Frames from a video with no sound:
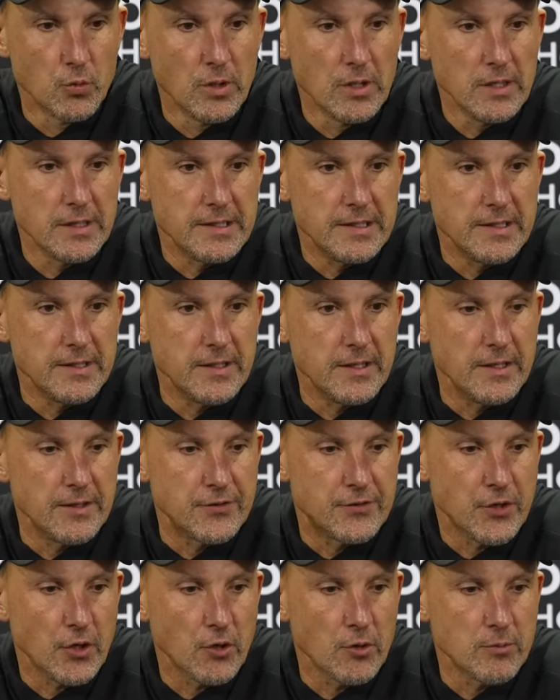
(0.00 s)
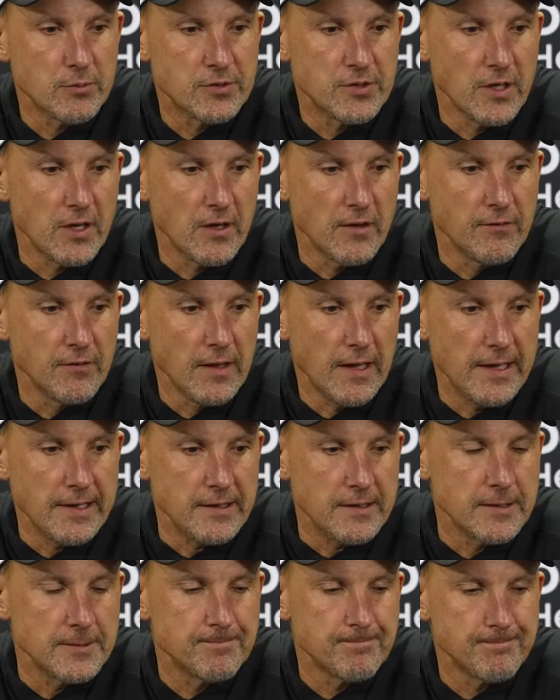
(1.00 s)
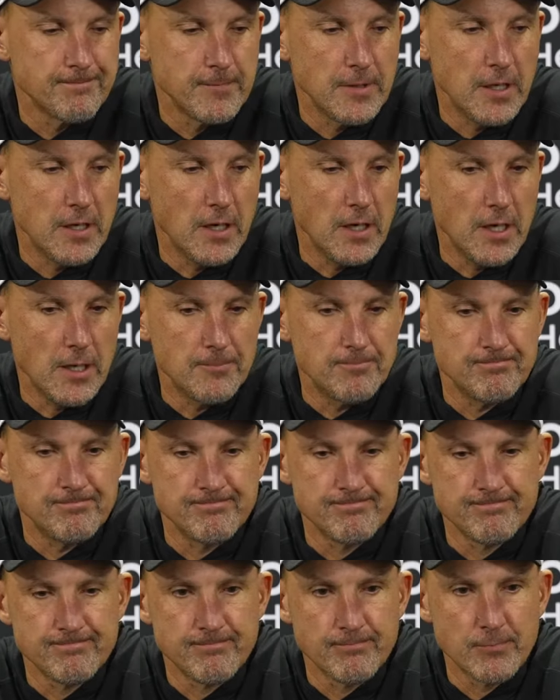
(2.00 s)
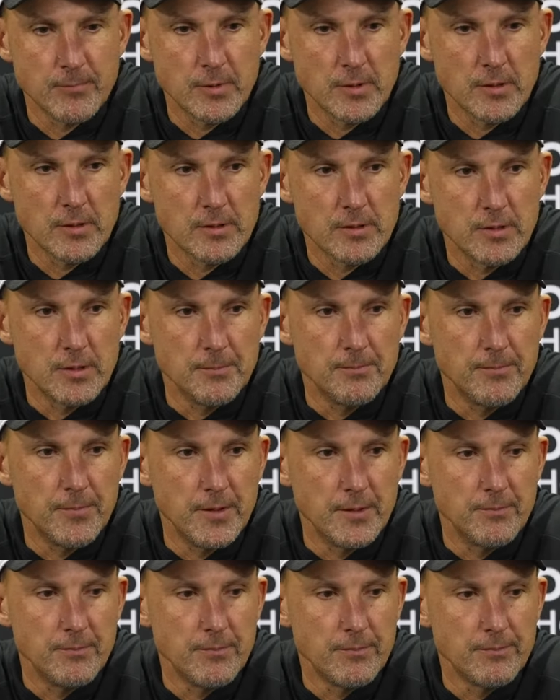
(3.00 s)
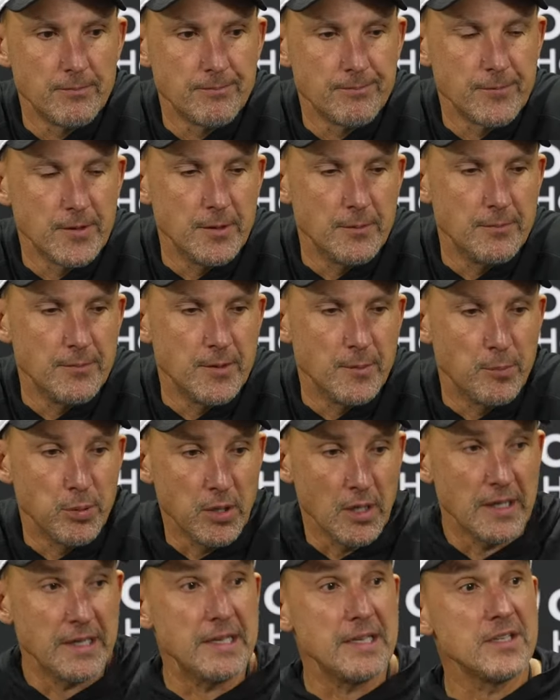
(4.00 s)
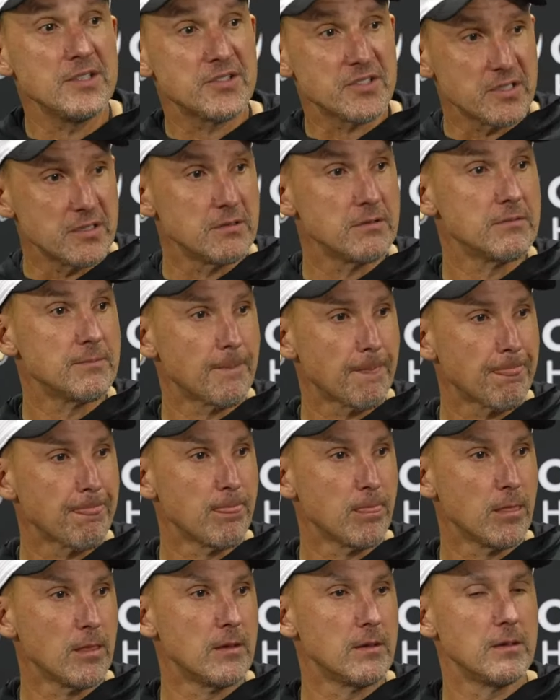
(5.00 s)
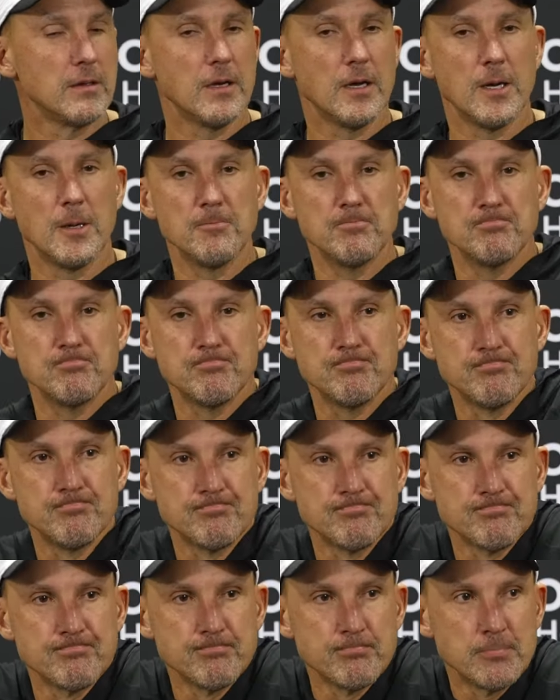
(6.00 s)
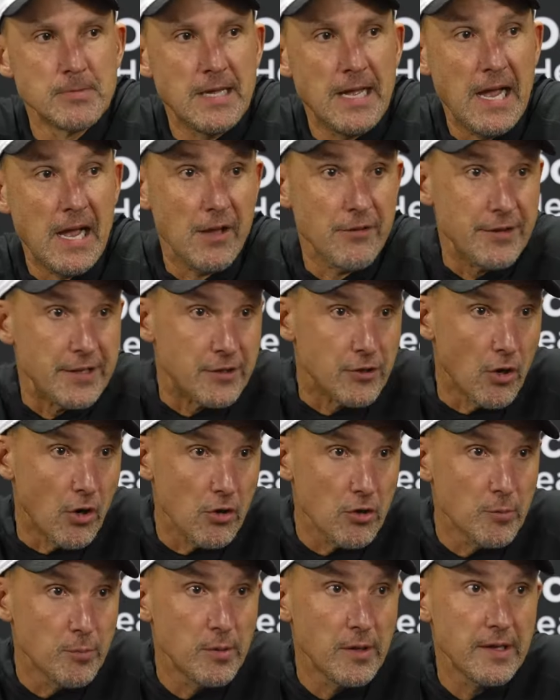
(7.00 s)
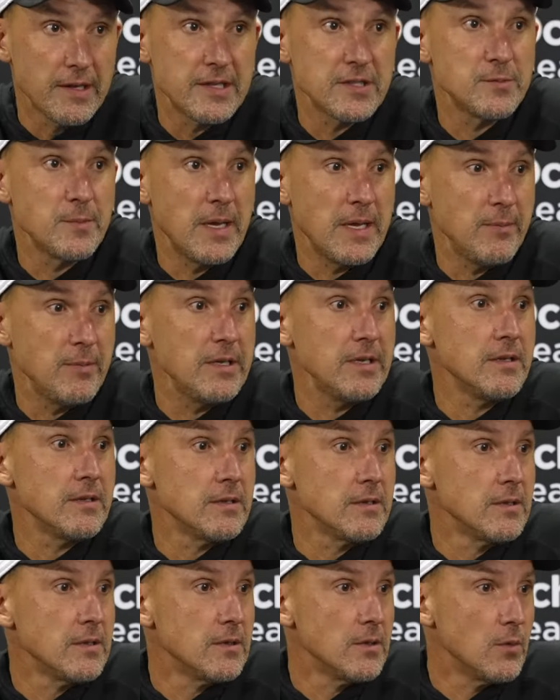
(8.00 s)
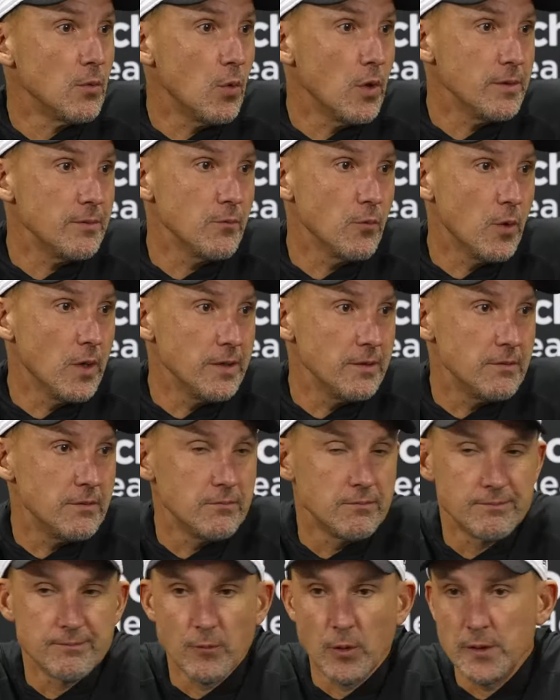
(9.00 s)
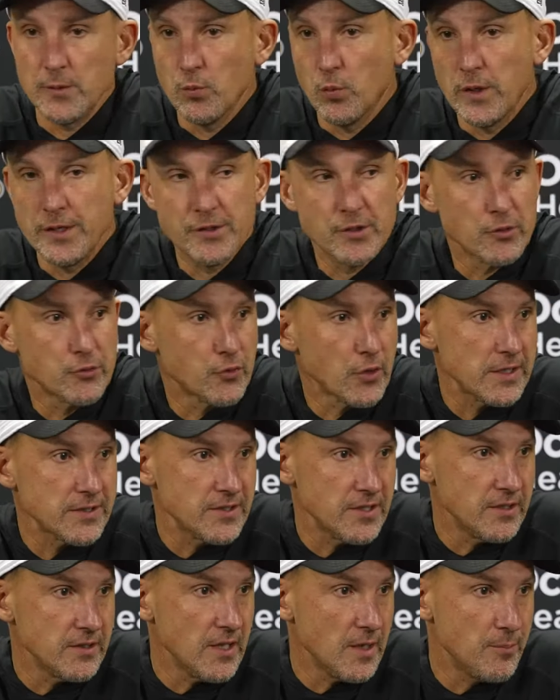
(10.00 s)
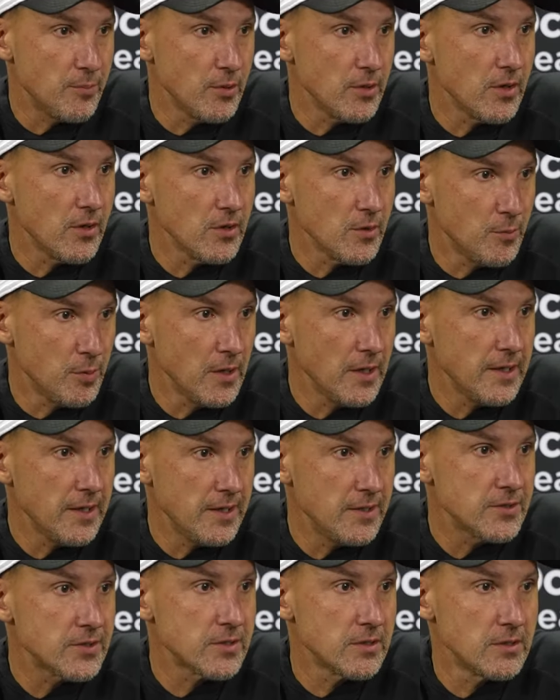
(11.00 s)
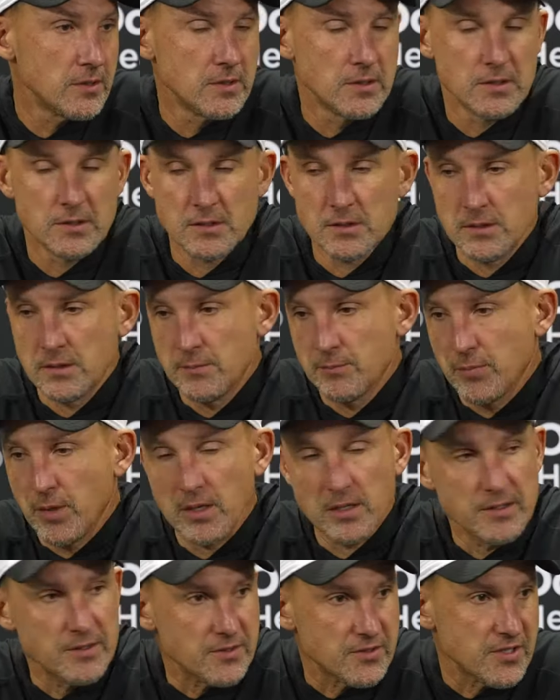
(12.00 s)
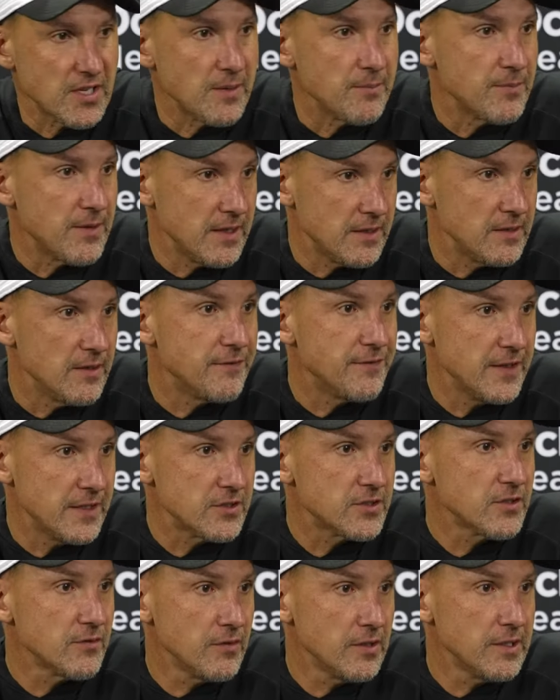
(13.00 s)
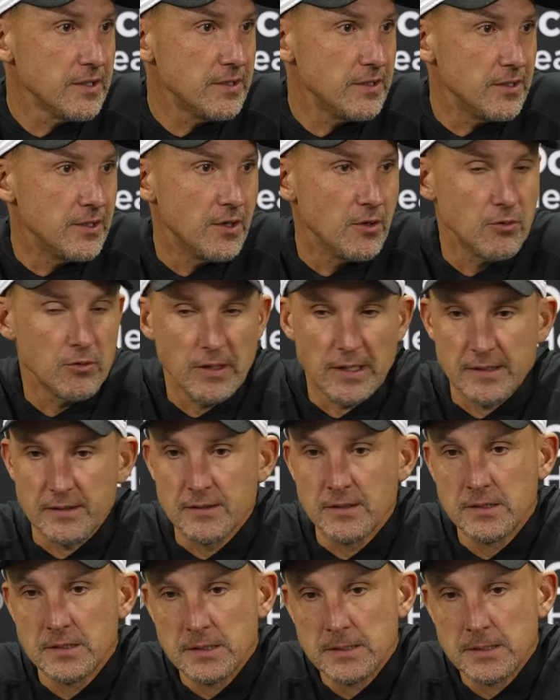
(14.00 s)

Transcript: really in, in, terms of like um, the, the, the, the, plays, um, how they call the plays, maybe, what, what, what window dressing they put on the plays. Probably the same thing defensively, you know, like,